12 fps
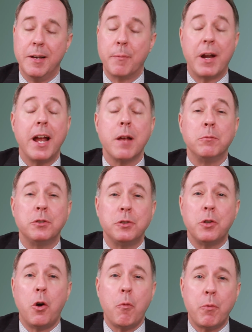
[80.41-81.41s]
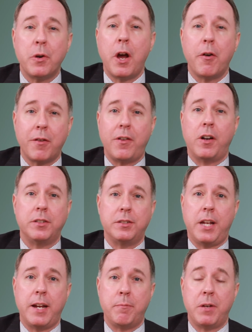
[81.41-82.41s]
But I am so proud of our
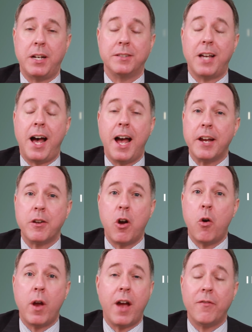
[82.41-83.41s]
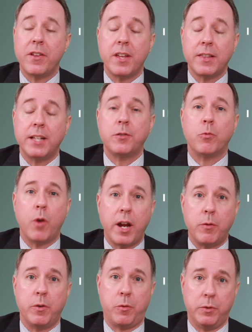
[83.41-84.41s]
state because I know everything that's
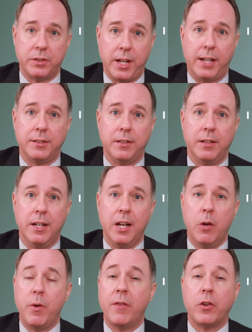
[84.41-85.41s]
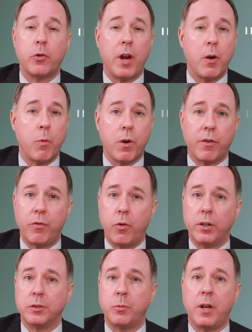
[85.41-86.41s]
right with Wisconsin. We have a great
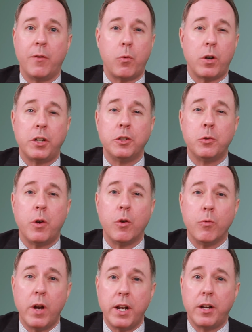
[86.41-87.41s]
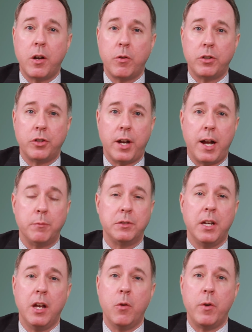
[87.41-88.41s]
workforce. We have workers who are ready to go to jobs.
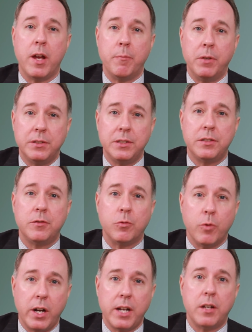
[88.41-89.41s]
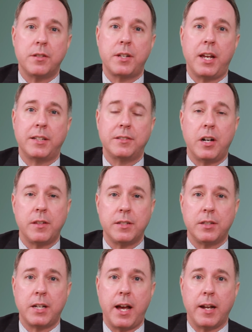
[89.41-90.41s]
We have businesses ready to kickstart
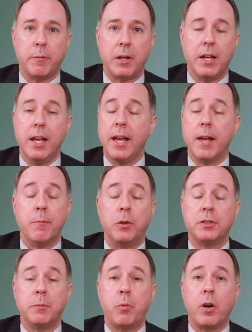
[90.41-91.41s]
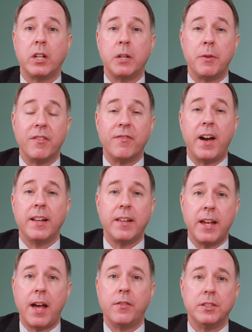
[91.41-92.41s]
this economy. And most importantly, we
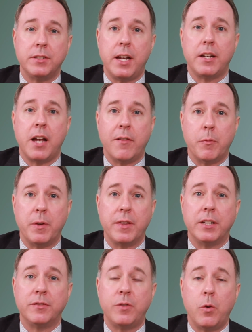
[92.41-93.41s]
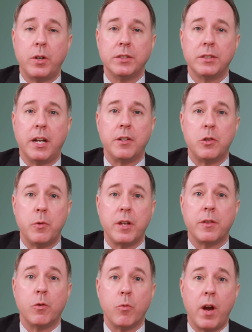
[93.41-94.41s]
finally have a state government that's focused on
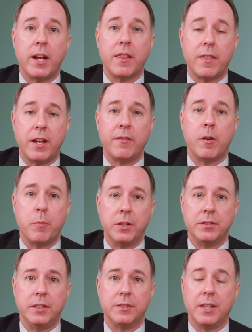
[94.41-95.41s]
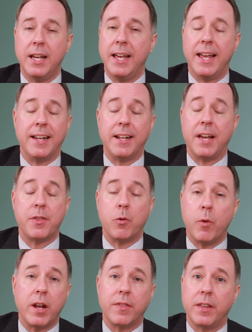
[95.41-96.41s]
doing the right thing for business and not the
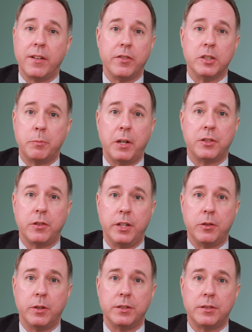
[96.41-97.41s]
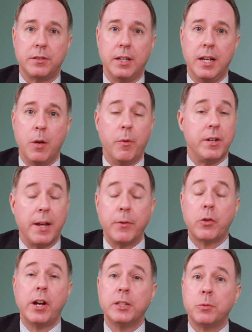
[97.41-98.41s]
right thing for special interests. When
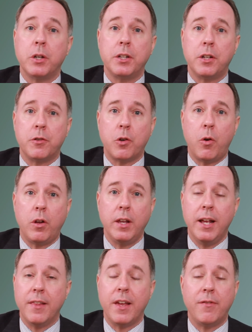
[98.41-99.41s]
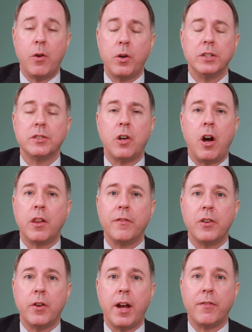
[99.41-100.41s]
Democrats were in control, they focused all of
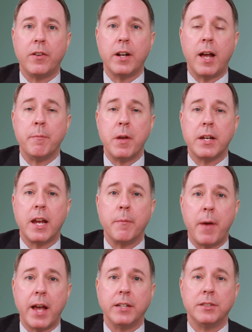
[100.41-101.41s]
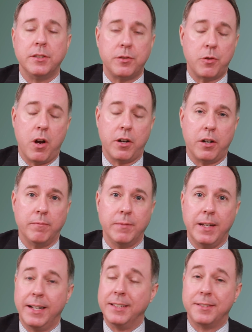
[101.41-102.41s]
their effort on making Madison stronger.
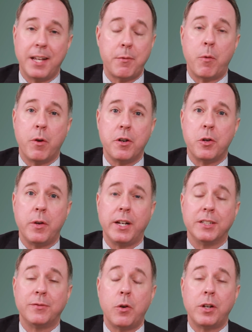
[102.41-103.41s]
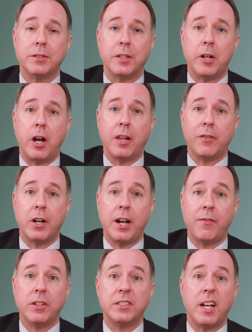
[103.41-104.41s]
Instead, what we're doing is focusing all of our
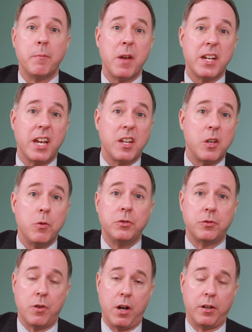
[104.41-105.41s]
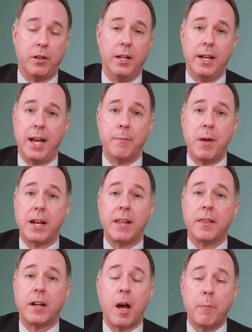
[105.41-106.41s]
efforts on making you stronger and
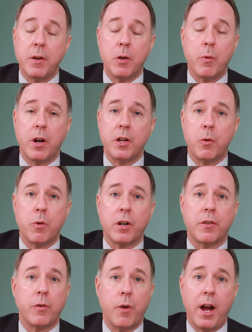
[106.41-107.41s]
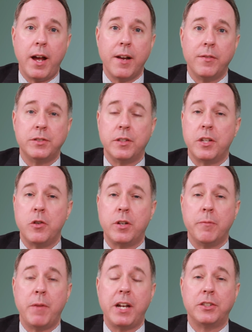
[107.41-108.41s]
making the company where you work thrive so that you
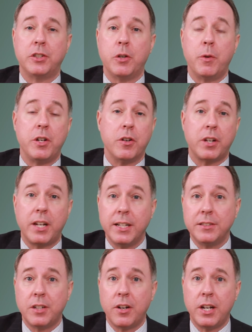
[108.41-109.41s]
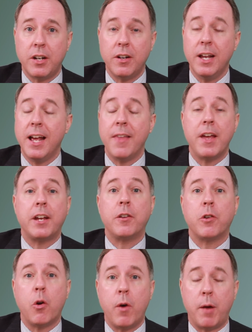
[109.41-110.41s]
can make sure when your kids are here, they can
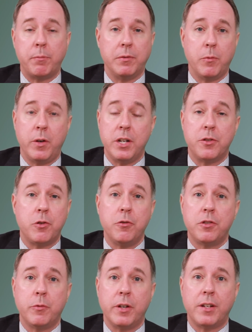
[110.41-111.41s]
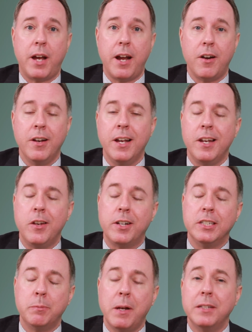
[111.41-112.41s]
grow up. When you choose to retire, you
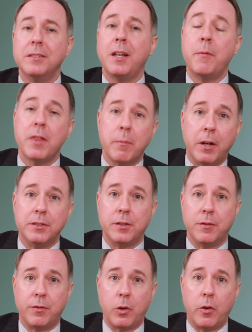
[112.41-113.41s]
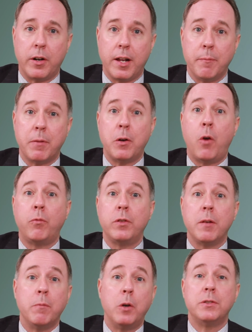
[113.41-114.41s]
can spend some of the months in Florida, but
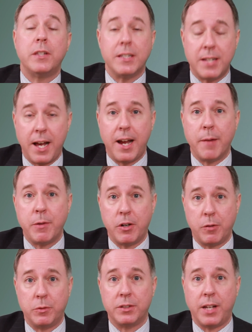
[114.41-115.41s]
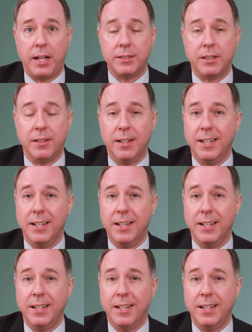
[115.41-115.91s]
hopefully most of the time here in Wisconsin.